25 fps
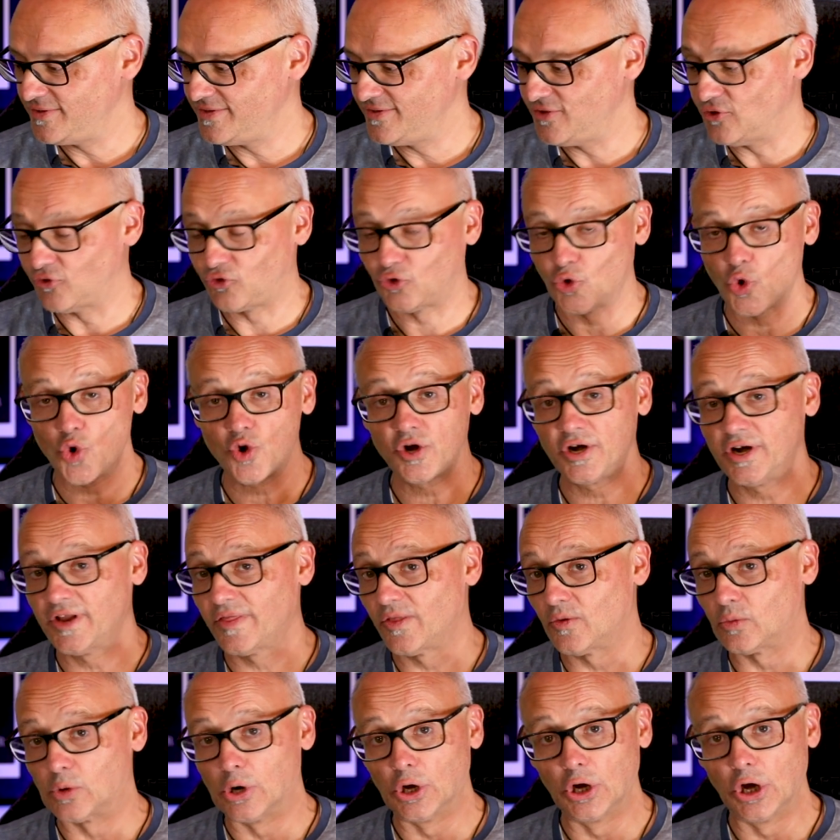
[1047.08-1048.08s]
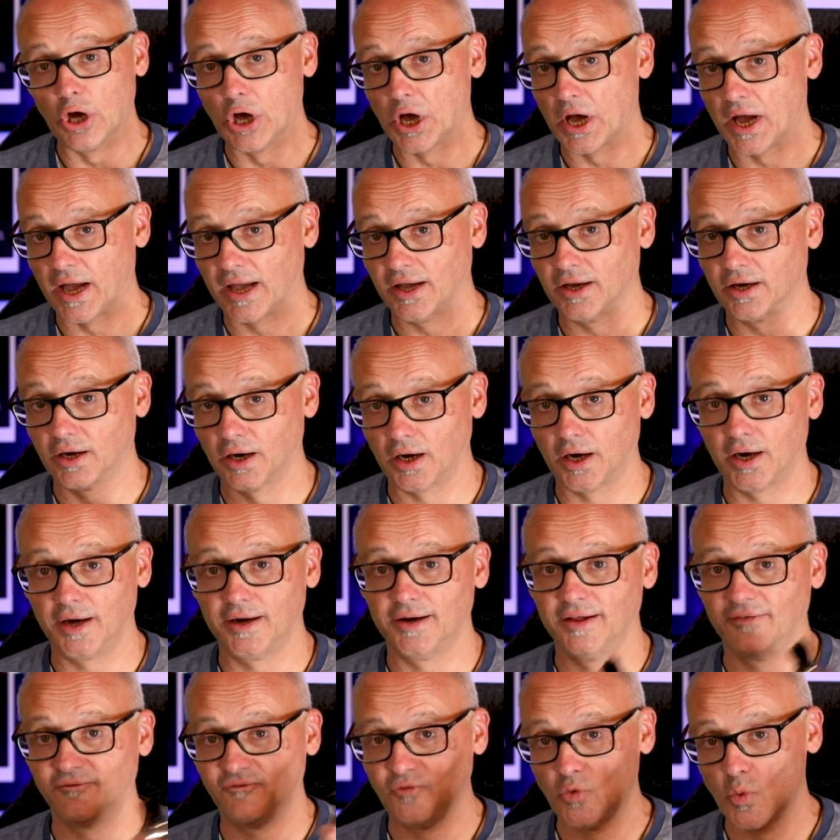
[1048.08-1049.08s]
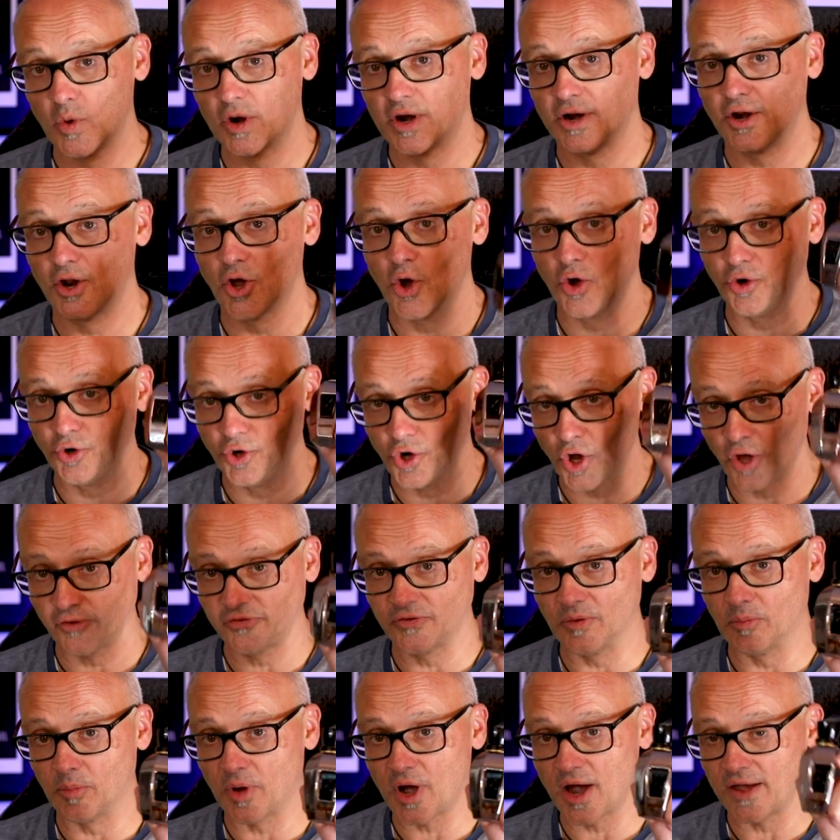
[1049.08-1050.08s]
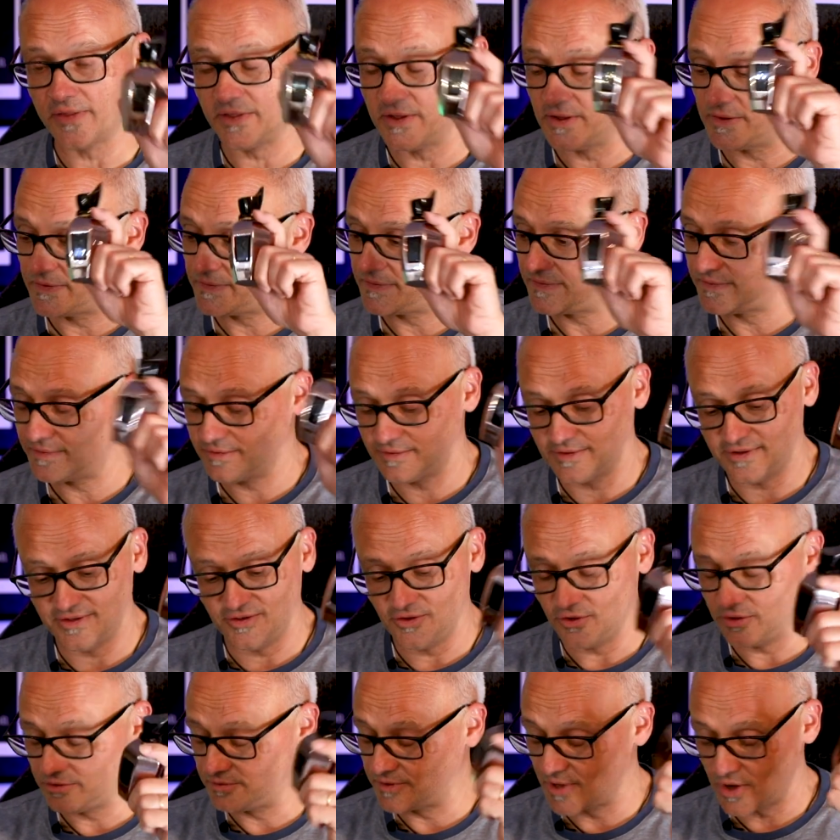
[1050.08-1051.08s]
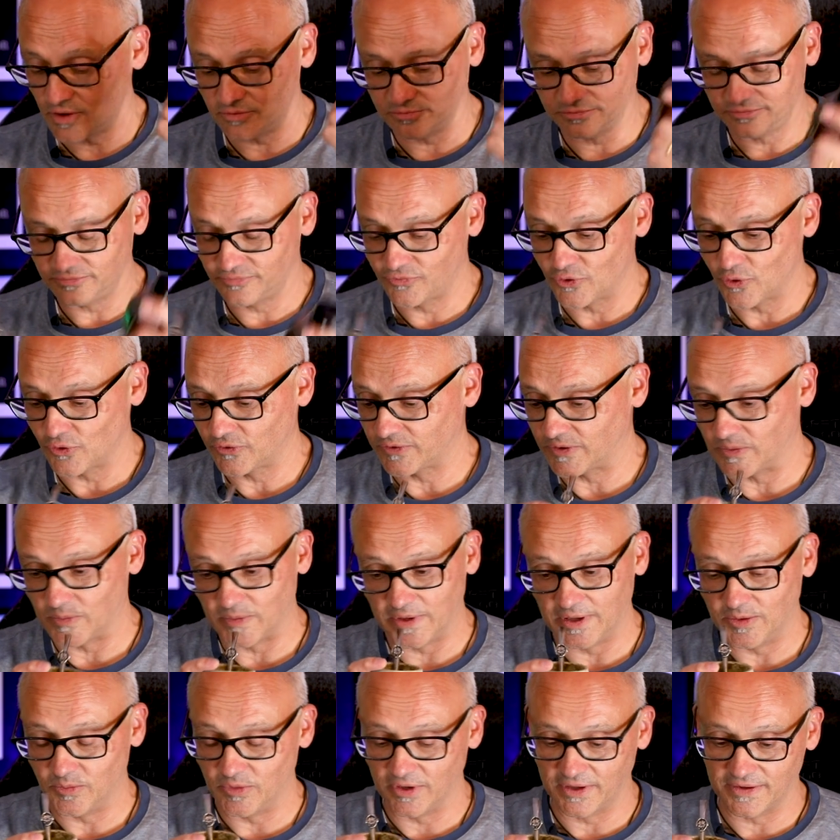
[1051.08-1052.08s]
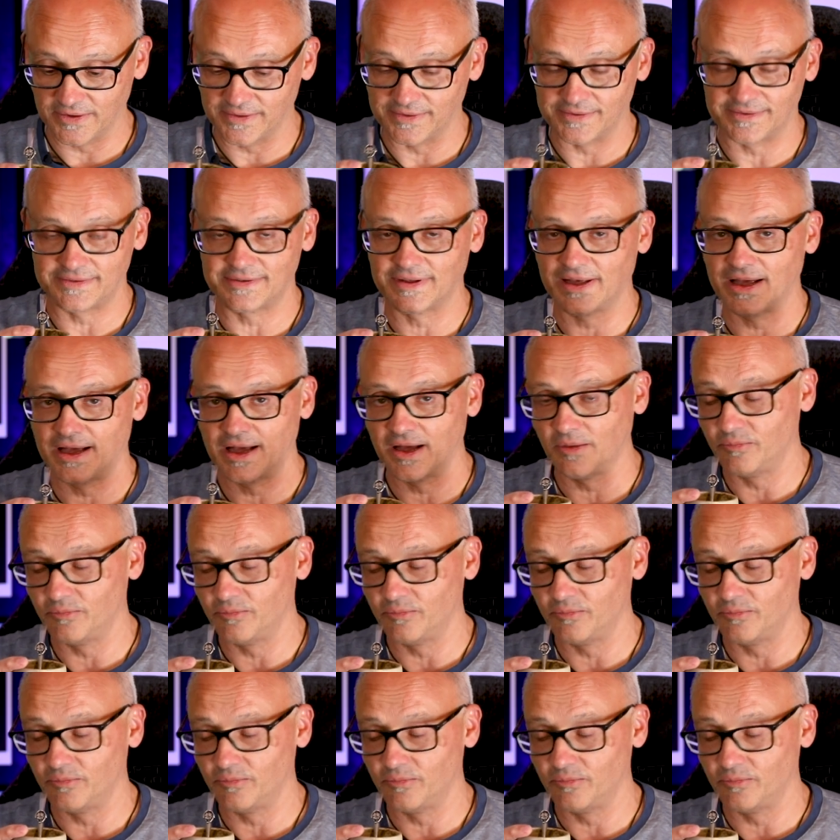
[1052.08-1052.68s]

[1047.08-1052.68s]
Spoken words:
You're talking to the wrong guy, all right? If you want to know not to buy this, you don't talk to me because,